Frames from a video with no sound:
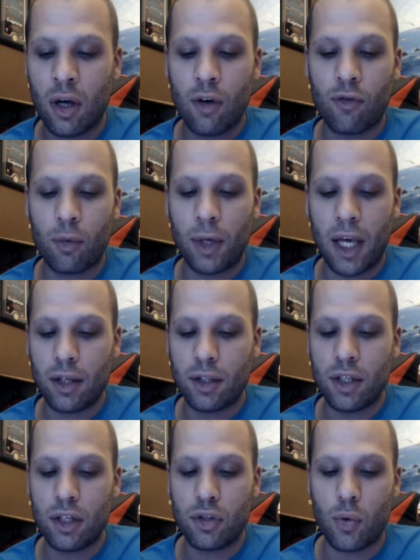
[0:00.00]
from
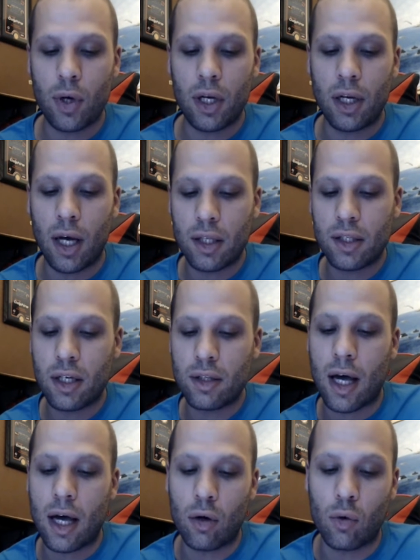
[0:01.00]
KC's 2019
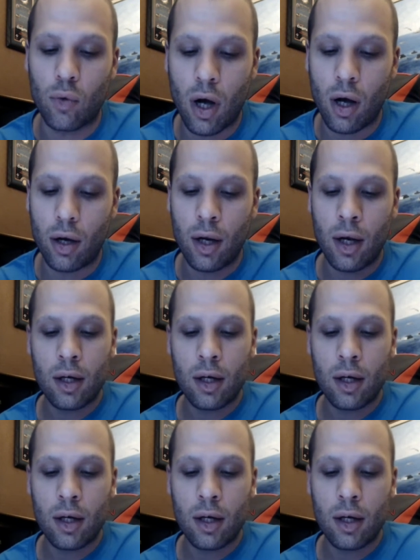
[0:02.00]
title run.